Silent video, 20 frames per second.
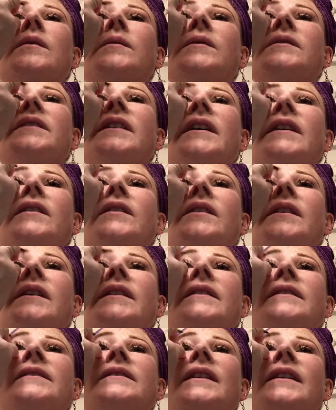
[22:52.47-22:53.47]
We'll take a look
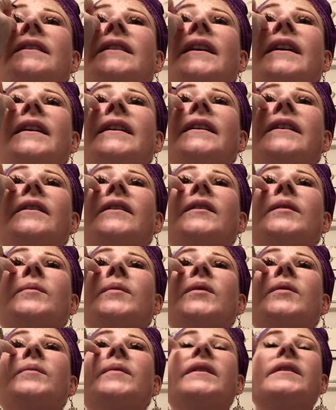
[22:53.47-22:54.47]
in the sunlight here in a
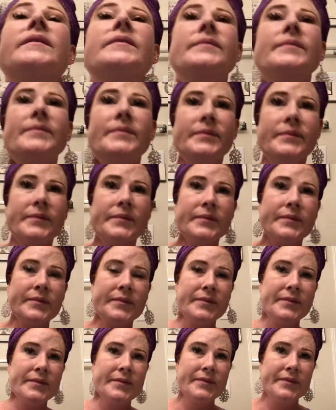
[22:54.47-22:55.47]
moment
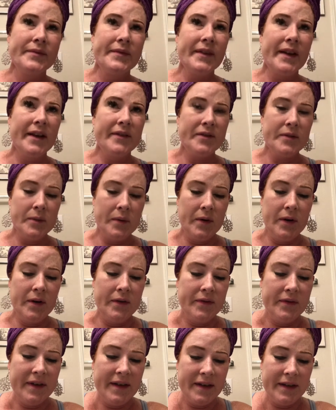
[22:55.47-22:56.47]
after we're all
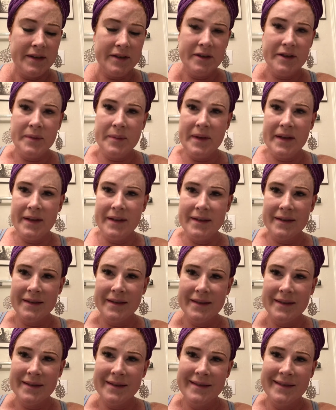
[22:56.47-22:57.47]
finished
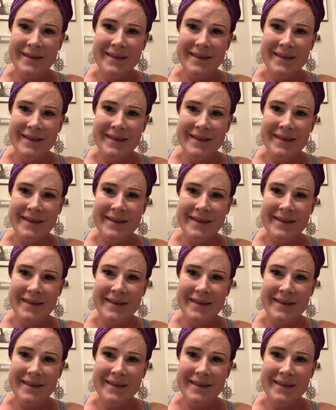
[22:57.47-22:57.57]
because